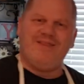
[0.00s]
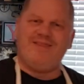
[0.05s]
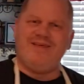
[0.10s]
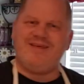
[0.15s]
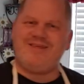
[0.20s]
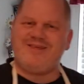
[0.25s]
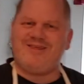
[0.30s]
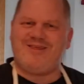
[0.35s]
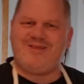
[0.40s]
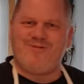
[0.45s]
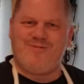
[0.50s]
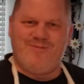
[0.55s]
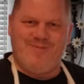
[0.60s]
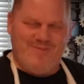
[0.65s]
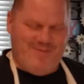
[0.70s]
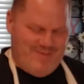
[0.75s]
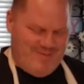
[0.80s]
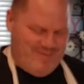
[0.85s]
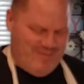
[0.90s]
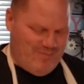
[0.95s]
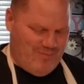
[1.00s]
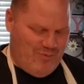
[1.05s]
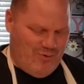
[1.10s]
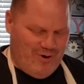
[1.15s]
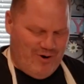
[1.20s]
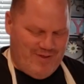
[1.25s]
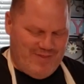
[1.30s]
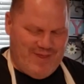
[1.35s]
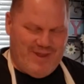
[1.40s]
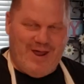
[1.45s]
at this
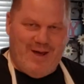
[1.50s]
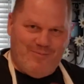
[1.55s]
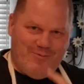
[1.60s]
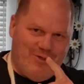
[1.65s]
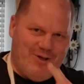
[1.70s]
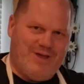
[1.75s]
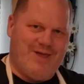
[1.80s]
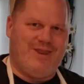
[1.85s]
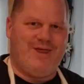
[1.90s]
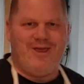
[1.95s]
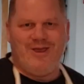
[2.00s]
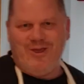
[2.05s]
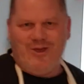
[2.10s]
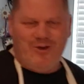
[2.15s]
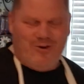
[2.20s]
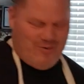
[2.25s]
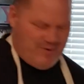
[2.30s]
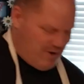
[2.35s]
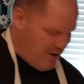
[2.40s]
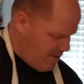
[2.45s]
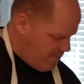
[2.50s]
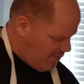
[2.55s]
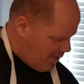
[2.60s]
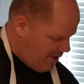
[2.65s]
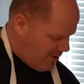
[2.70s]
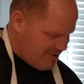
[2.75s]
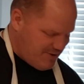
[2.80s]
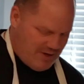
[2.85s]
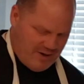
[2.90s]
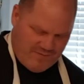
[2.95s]
more than I'm looking at you, and I
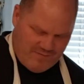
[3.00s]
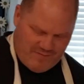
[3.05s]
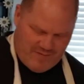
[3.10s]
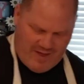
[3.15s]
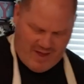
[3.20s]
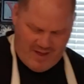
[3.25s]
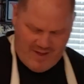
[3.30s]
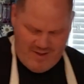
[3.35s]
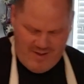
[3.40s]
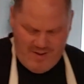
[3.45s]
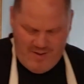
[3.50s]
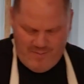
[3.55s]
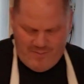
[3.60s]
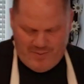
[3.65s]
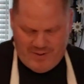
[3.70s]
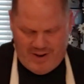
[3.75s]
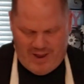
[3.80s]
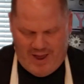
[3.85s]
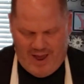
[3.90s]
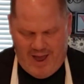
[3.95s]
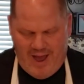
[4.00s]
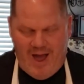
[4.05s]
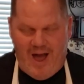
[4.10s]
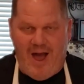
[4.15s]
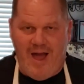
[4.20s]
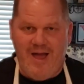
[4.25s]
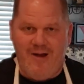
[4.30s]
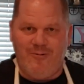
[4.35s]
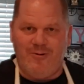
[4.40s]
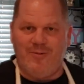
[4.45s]
apologize for that. But
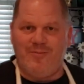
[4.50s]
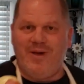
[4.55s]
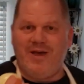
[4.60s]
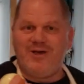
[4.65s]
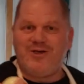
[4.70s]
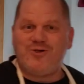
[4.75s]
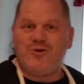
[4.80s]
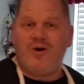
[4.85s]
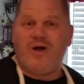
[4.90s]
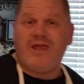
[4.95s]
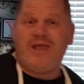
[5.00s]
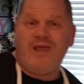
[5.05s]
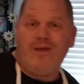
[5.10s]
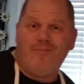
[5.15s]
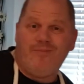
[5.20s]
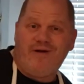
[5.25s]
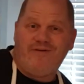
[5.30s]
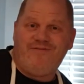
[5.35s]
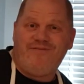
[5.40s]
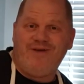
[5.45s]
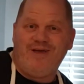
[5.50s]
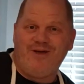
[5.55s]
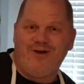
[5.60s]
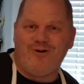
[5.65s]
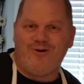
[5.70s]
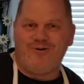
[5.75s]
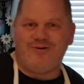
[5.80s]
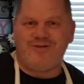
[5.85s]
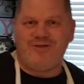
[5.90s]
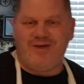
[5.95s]
I want to make sure I keep my
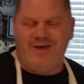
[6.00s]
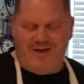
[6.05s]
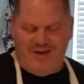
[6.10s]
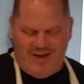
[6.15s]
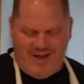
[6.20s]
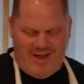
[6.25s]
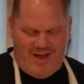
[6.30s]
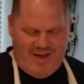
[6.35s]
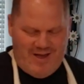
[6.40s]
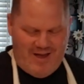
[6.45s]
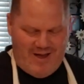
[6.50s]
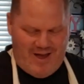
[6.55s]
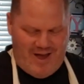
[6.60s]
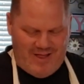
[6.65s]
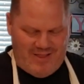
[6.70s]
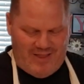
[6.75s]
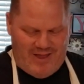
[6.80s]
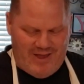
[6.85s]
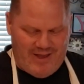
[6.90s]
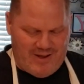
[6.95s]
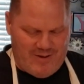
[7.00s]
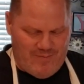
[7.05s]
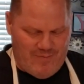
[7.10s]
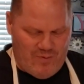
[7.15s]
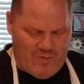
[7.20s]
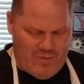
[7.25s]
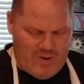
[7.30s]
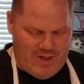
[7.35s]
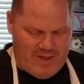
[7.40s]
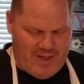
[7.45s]
fingers. I like them the
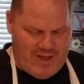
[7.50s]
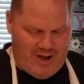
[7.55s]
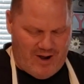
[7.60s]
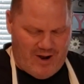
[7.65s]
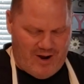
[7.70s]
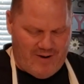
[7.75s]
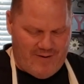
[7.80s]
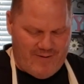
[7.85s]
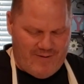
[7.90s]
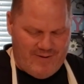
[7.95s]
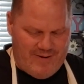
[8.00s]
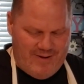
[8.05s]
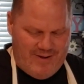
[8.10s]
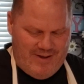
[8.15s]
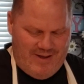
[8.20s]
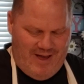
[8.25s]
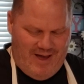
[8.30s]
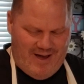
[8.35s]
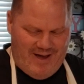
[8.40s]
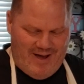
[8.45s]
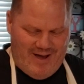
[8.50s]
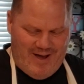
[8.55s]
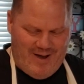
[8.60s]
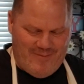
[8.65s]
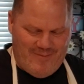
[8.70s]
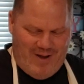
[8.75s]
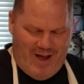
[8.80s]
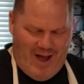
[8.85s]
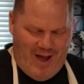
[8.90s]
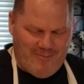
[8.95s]
way they are.
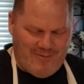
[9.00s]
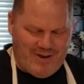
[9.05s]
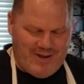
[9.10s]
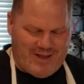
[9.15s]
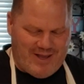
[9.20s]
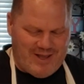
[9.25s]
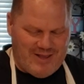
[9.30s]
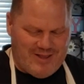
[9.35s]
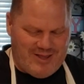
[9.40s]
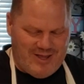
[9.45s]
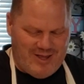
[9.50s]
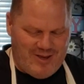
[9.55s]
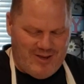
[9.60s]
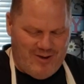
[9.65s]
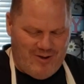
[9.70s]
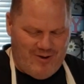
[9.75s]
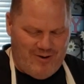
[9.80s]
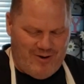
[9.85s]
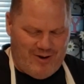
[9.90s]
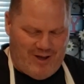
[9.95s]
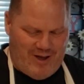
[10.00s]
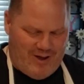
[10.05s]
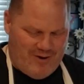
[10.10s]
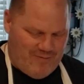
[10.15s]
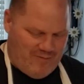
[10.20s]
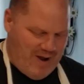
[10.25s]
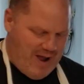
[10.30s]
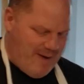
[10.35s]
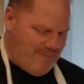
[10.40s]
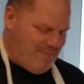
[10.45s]
I'm going to continue to
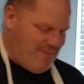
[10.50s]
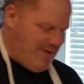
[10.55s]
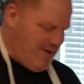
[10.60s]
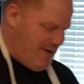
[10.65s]
unwrap